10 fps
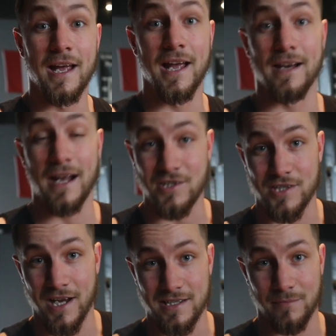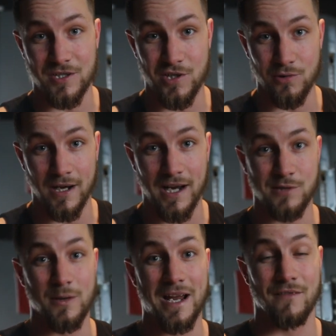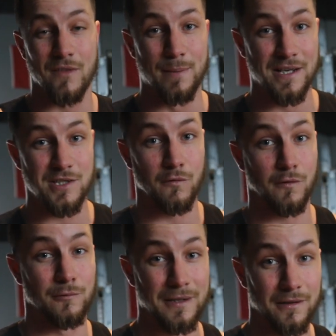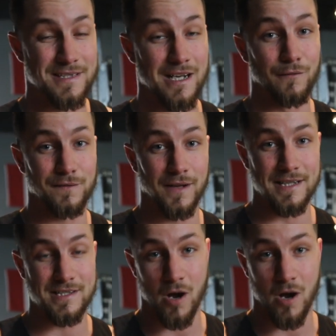And exercise number 2, guys, we have the bent over rear delt flies.